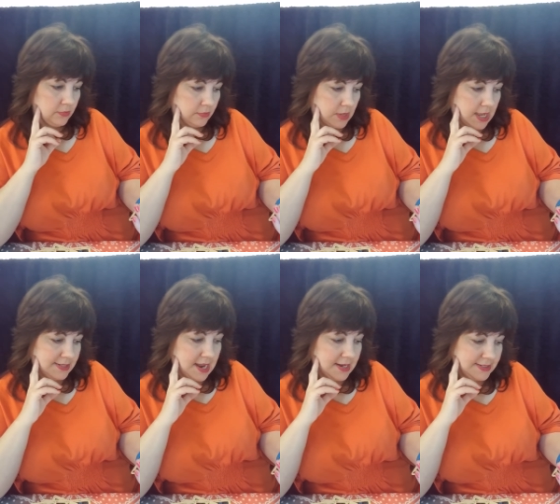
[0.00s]

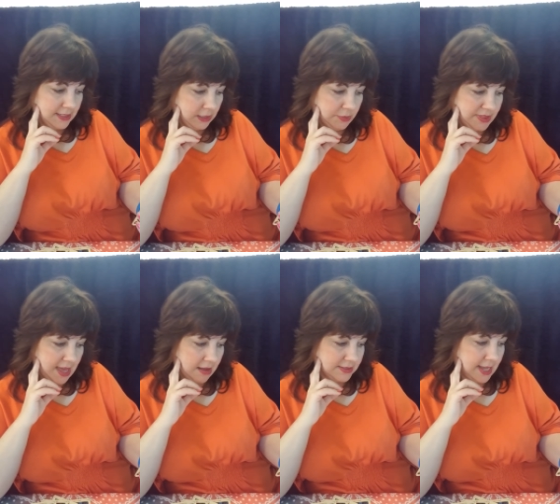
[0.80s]
Not dealing with the
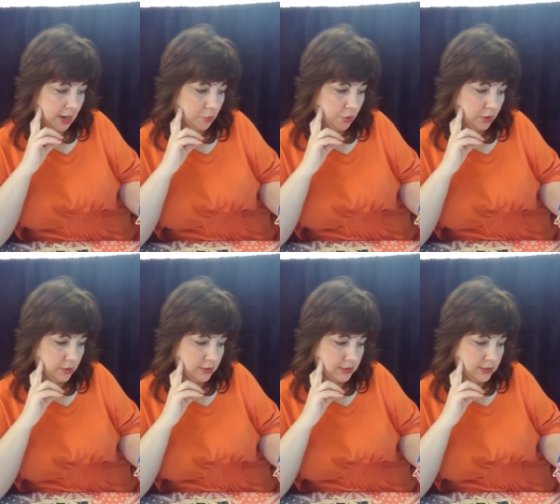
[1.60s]
outside world.